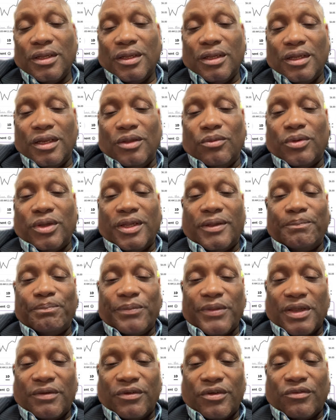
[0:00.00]
Anyway,
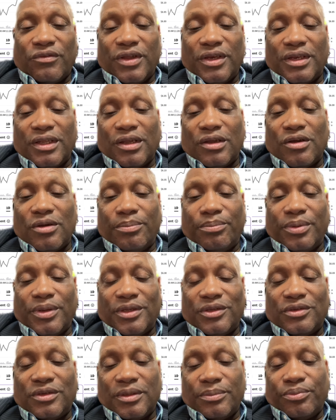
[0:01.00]
have a great day. God
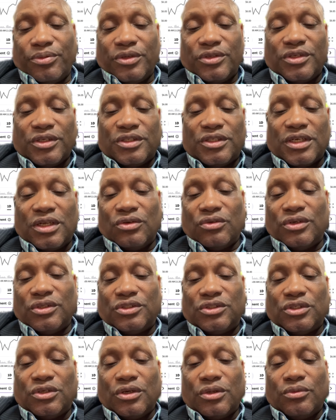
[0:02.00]
bless, and I appreciate y'all on this
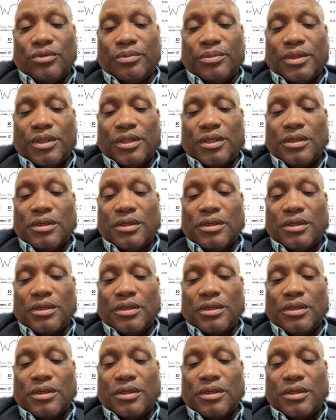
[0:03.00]
journey with me.